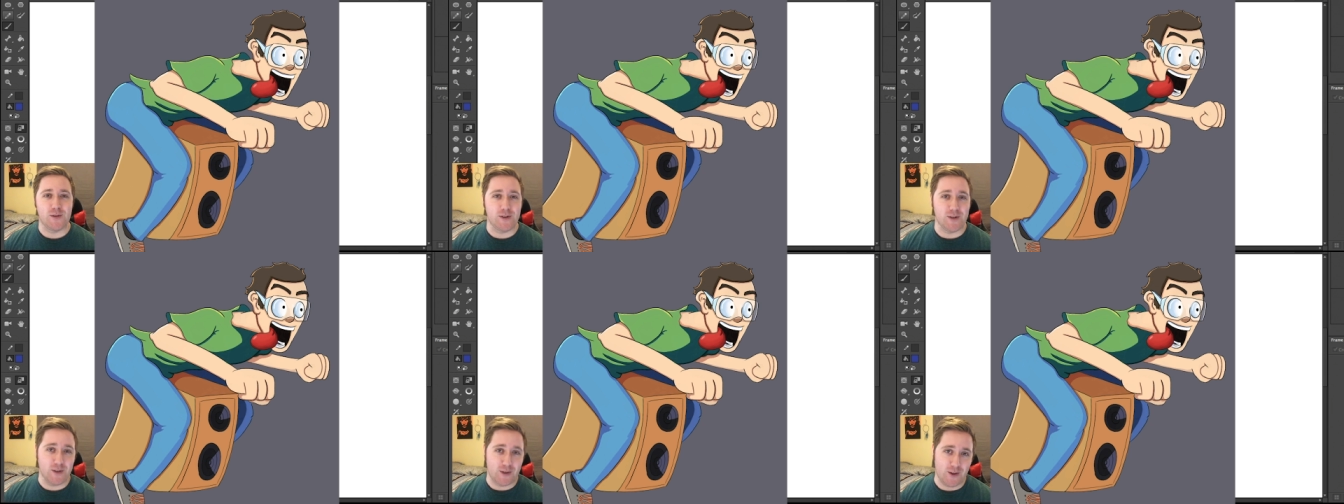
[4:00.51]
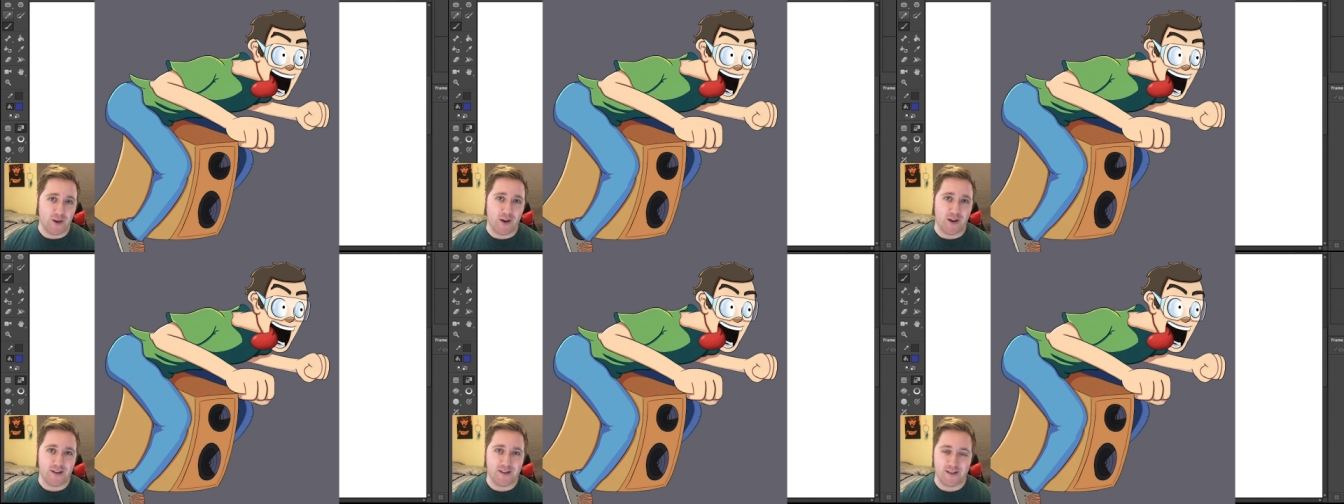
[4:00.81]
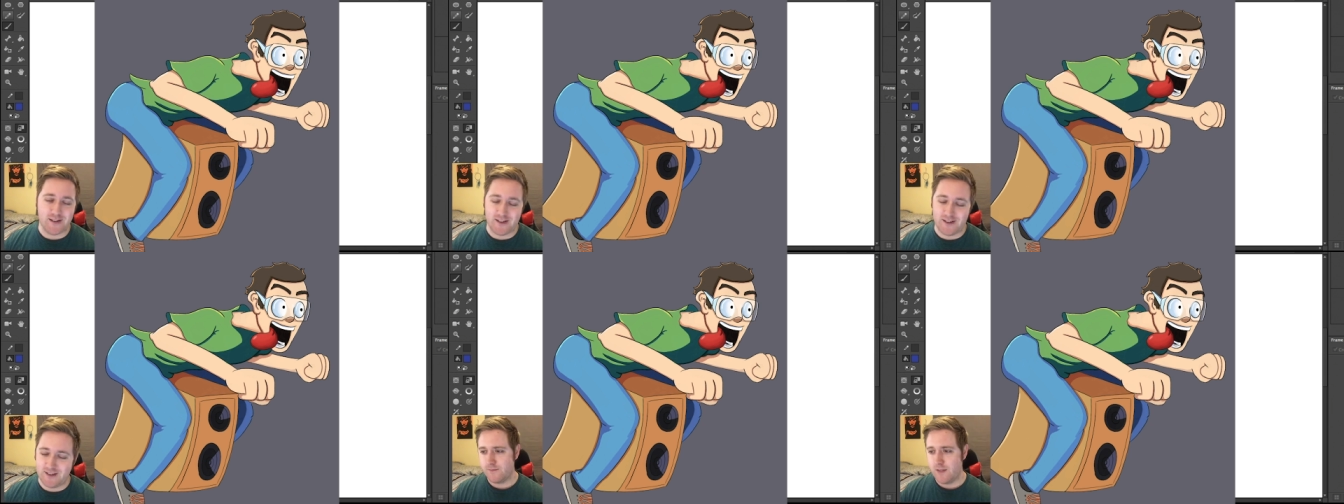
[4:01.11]
what you
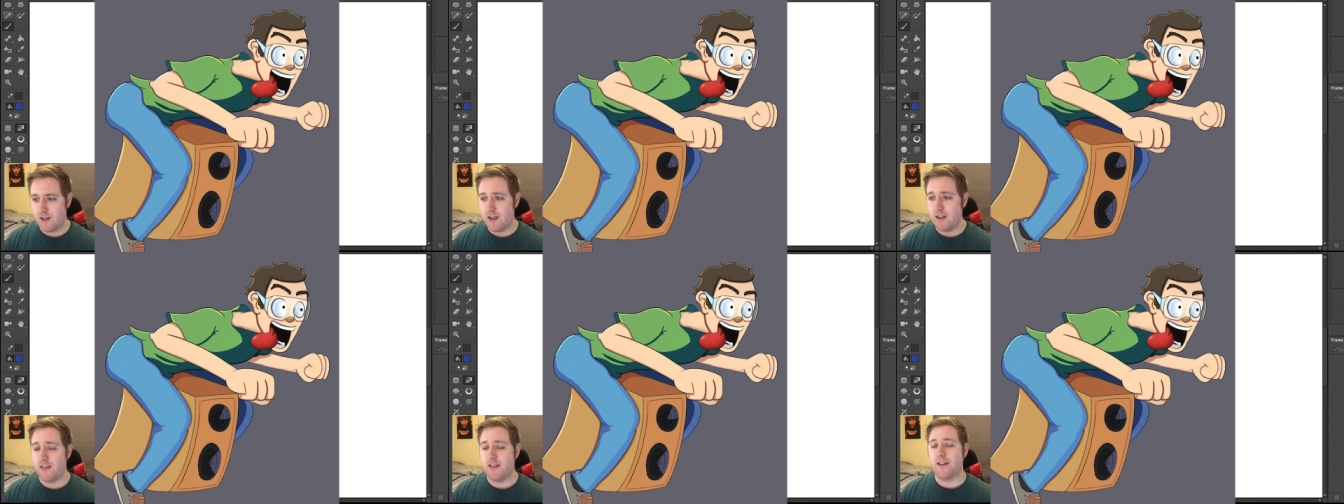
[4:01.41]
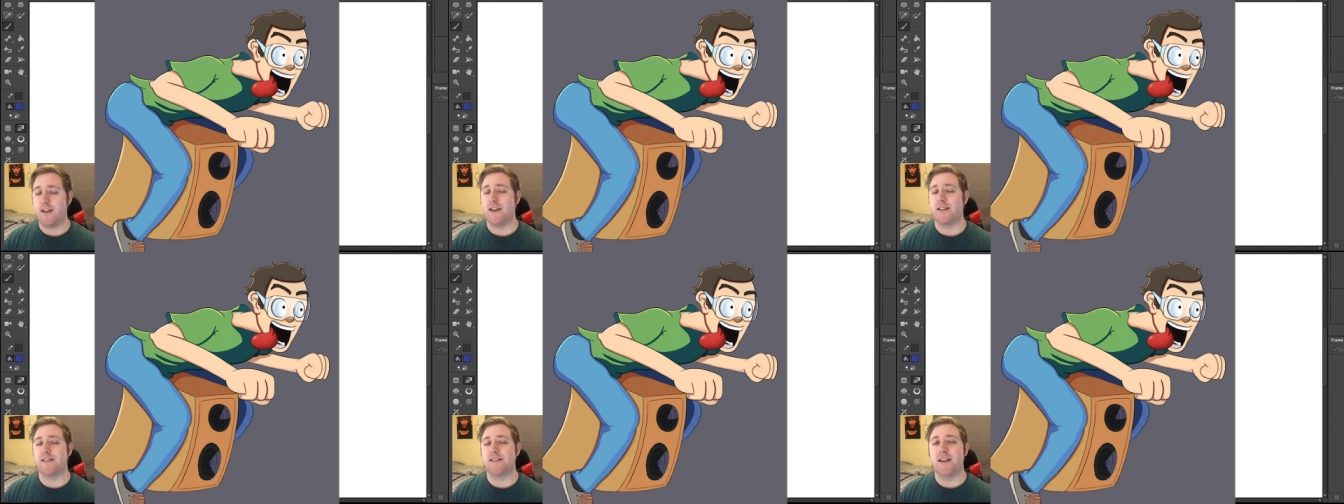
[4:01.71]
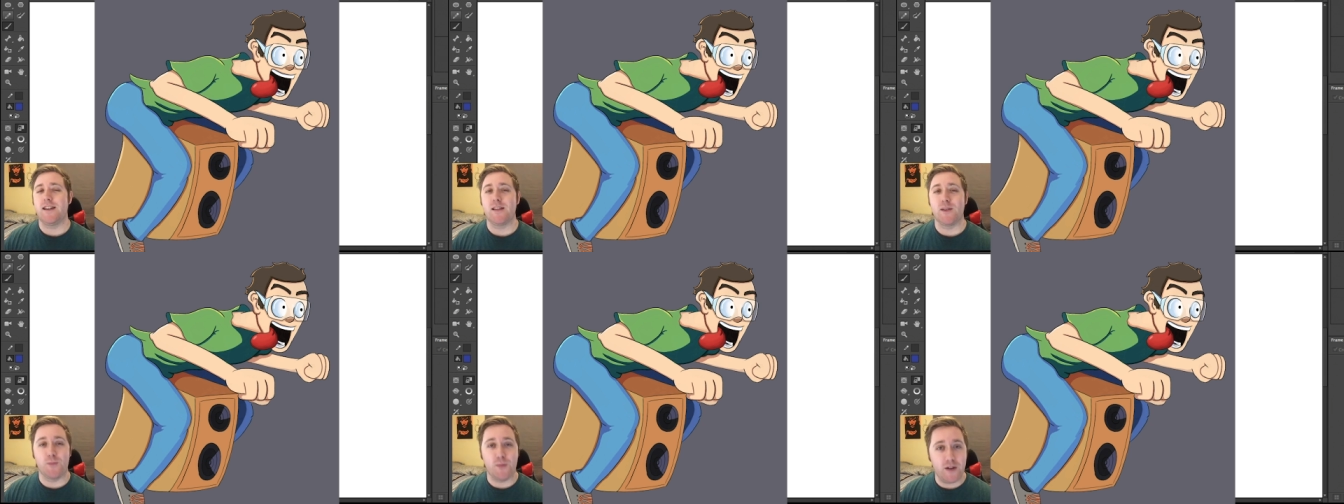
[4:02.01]
thought. Like I
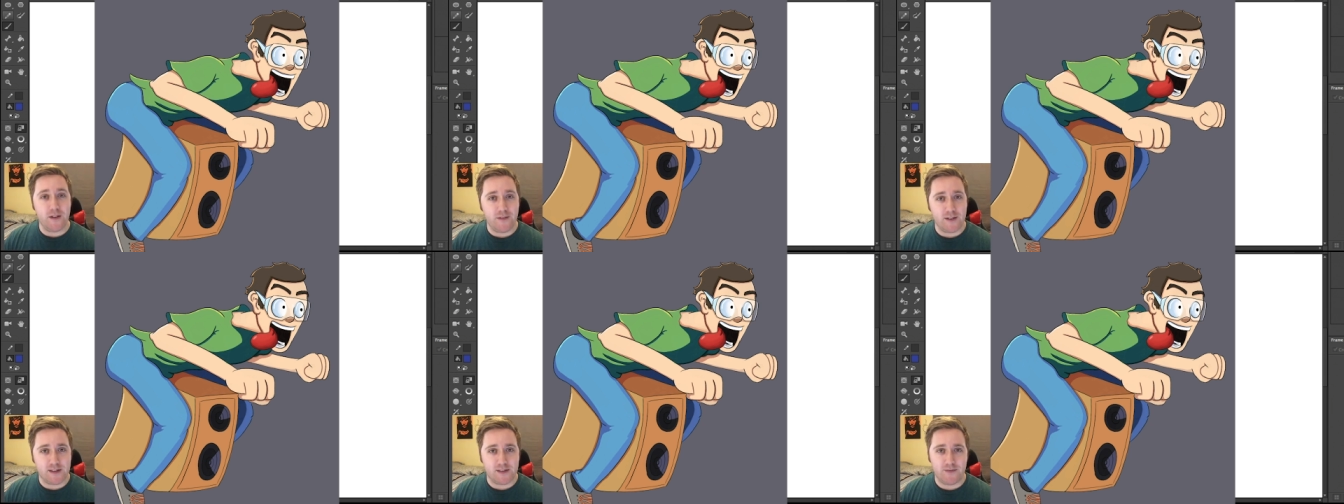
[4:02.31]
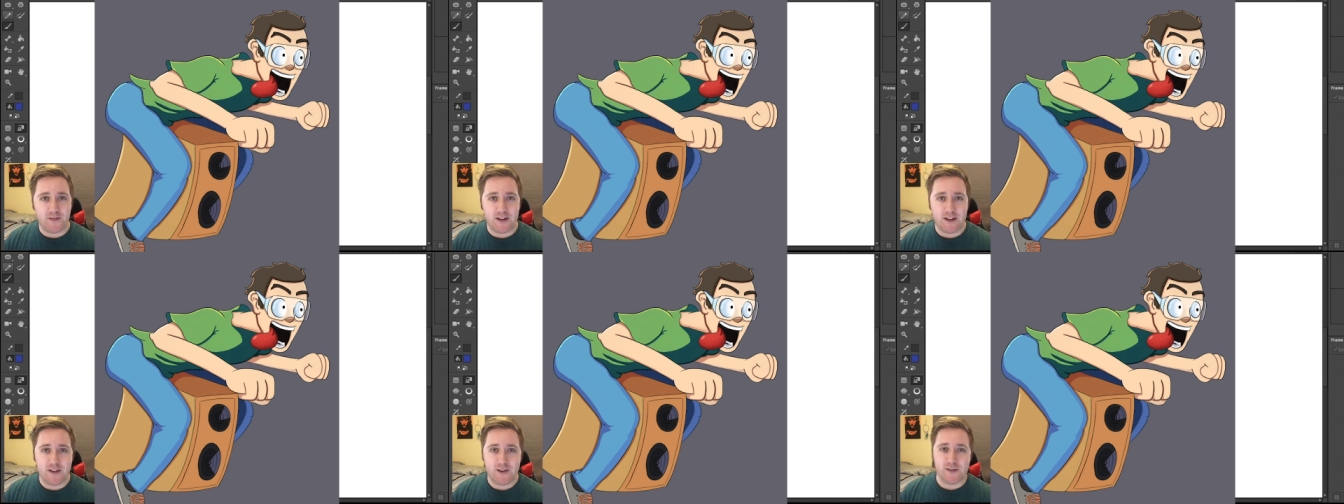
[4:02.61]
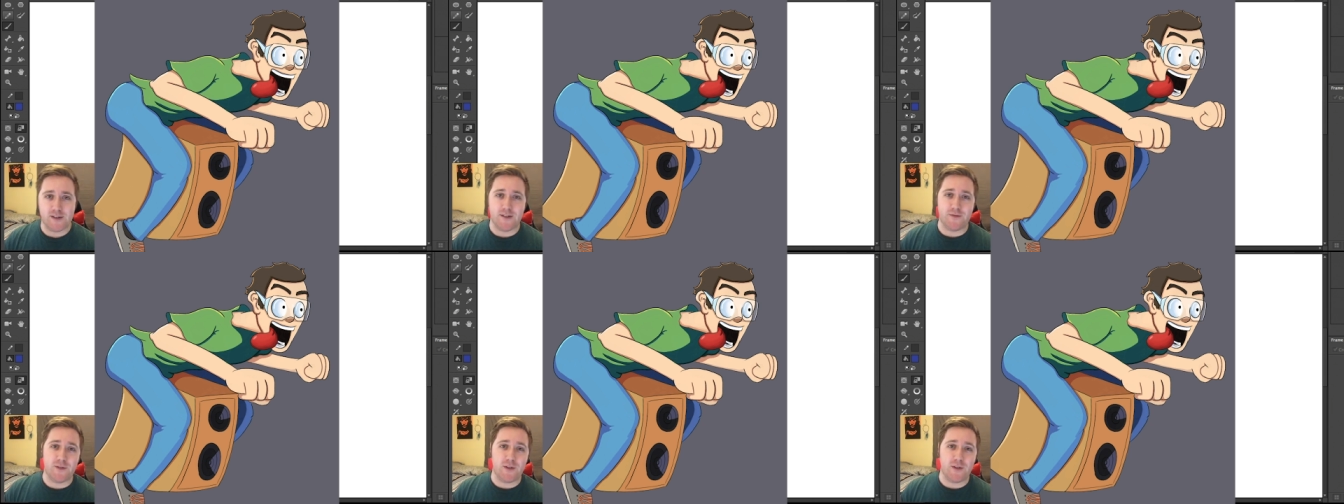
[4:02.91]
said in the previous videos,